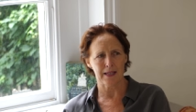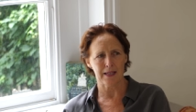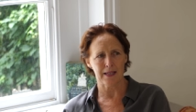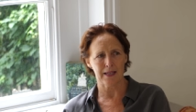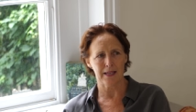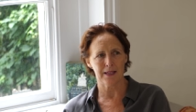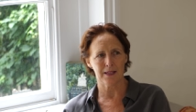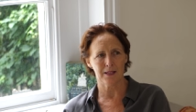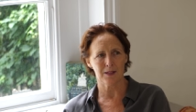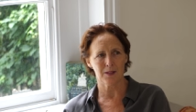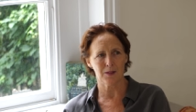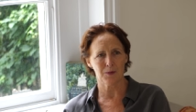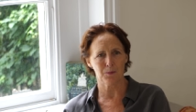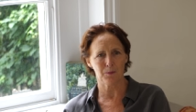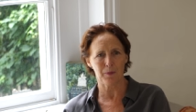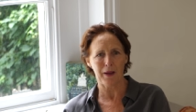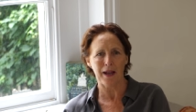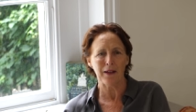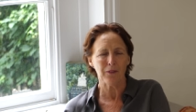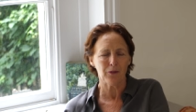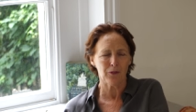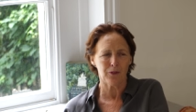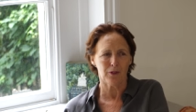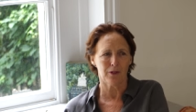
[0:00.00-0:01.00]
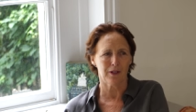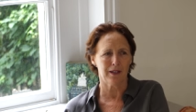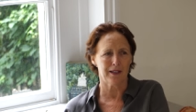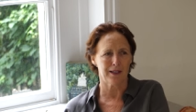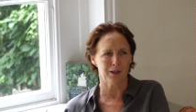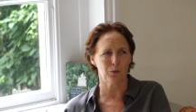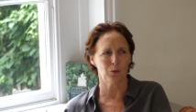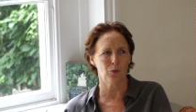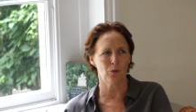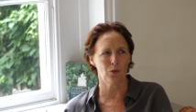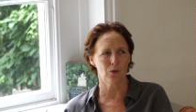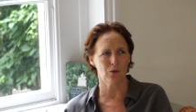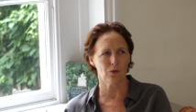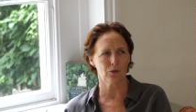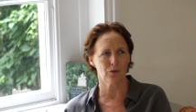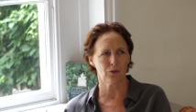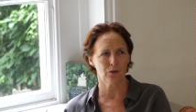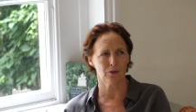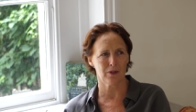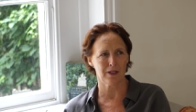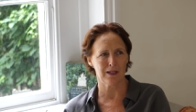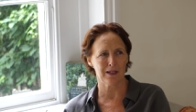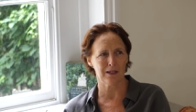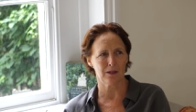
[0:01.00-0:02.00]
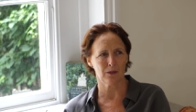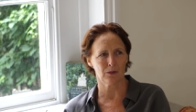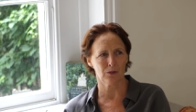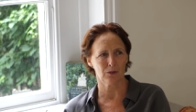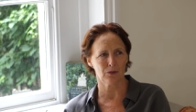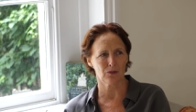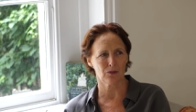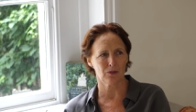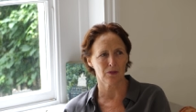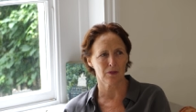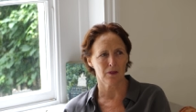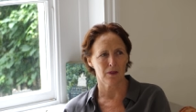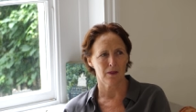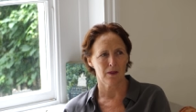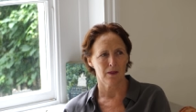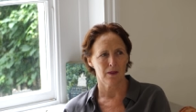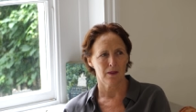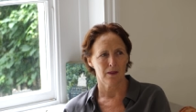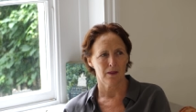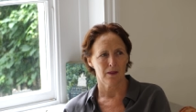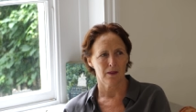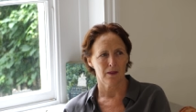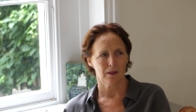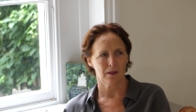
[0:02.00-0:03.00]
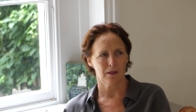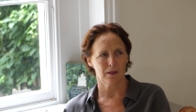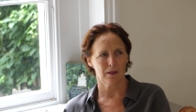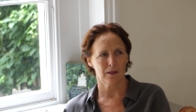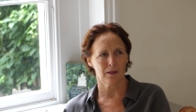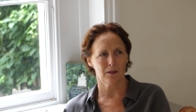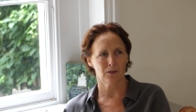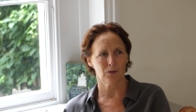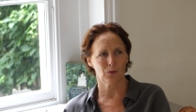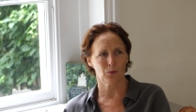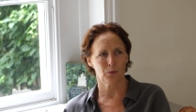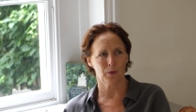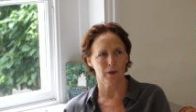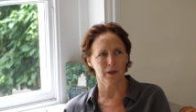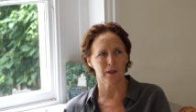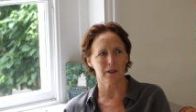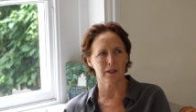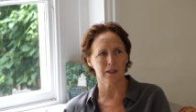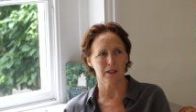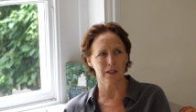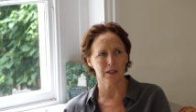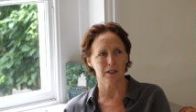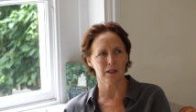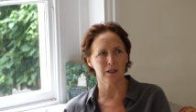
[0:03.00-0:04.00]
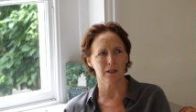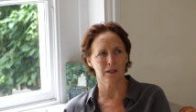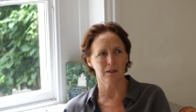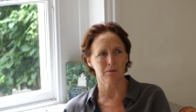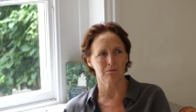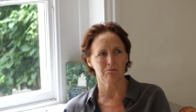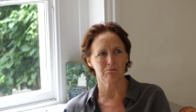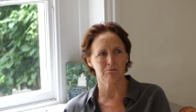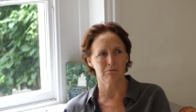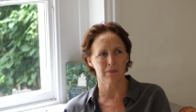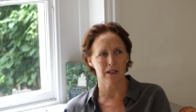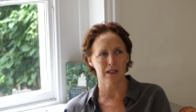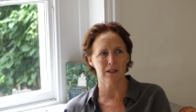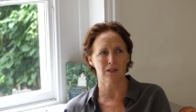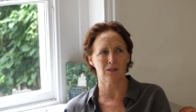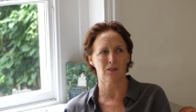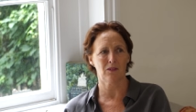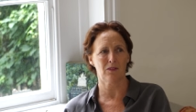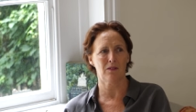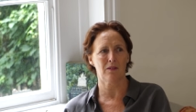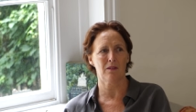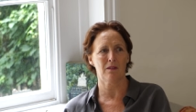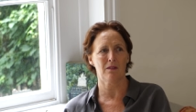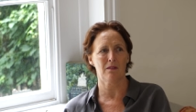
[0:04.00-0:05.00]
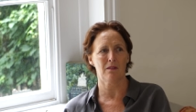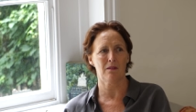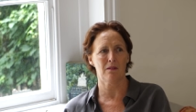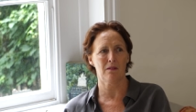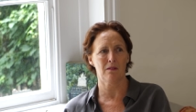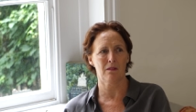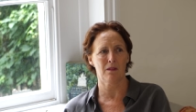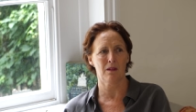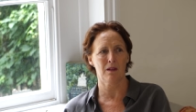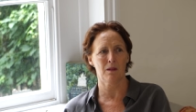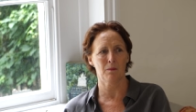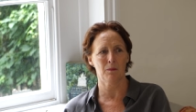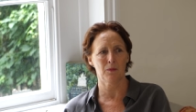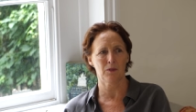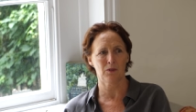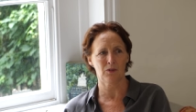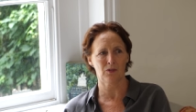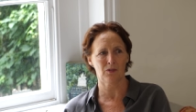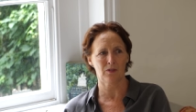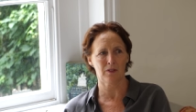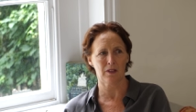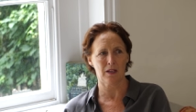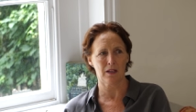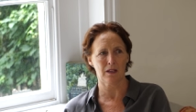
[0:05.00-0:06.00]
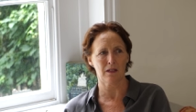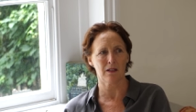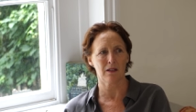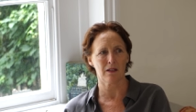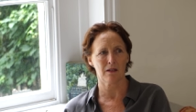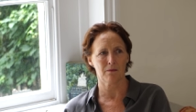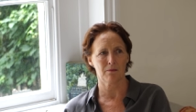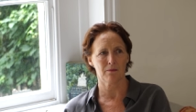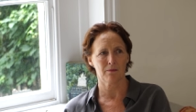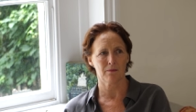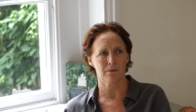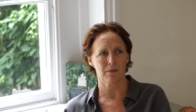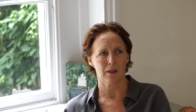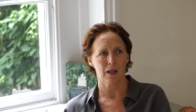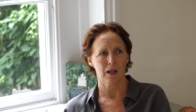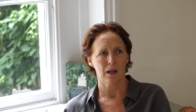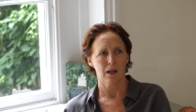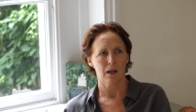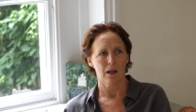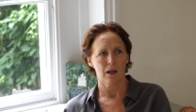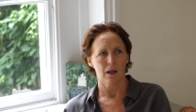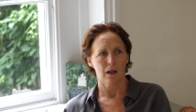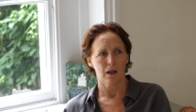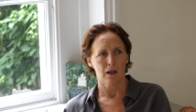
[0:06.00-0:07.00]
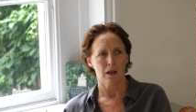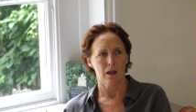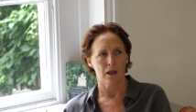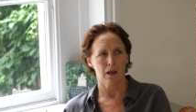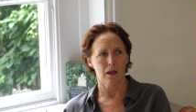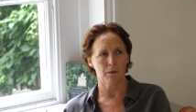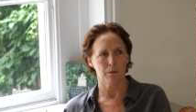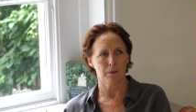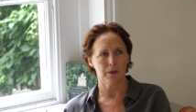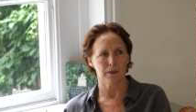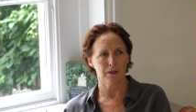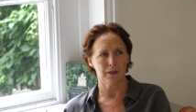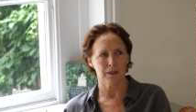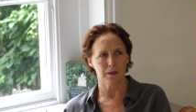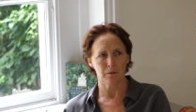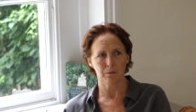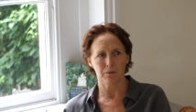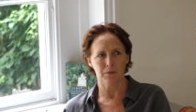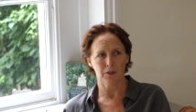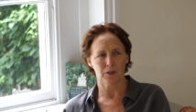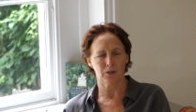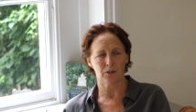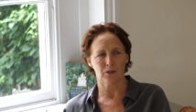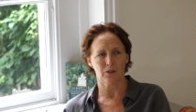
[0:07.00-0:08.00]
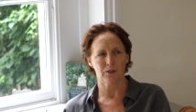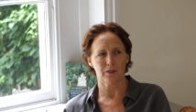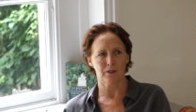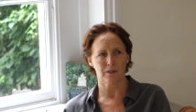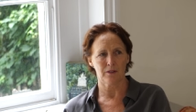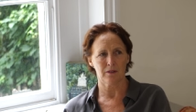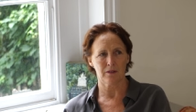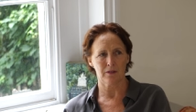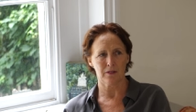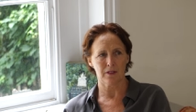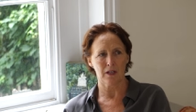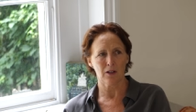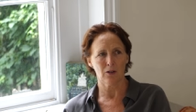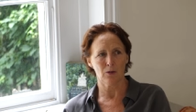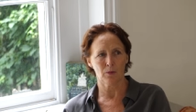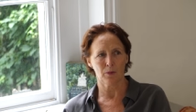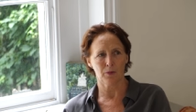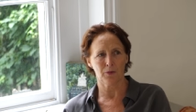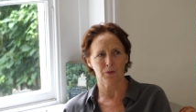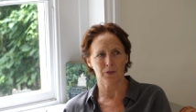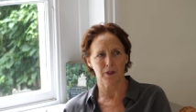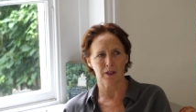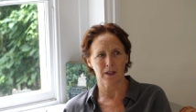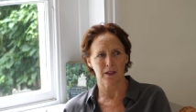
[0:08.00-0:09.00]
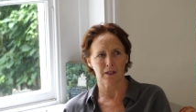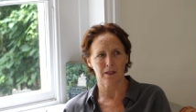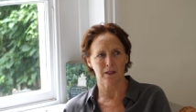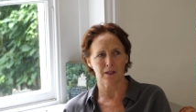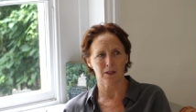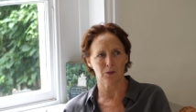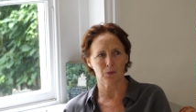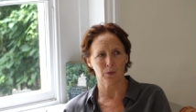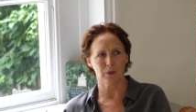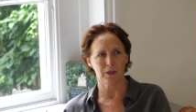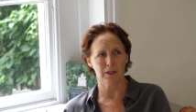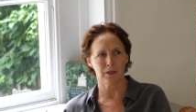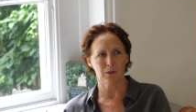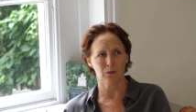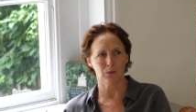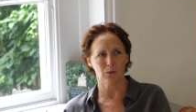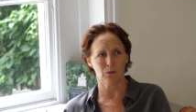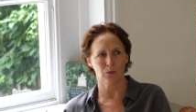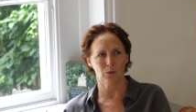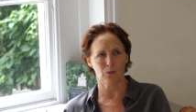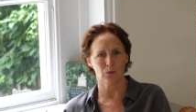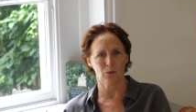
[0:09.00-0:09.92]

His panther-like walk through the house is where he makes a mistake. I mean, he does a terrible thing, and we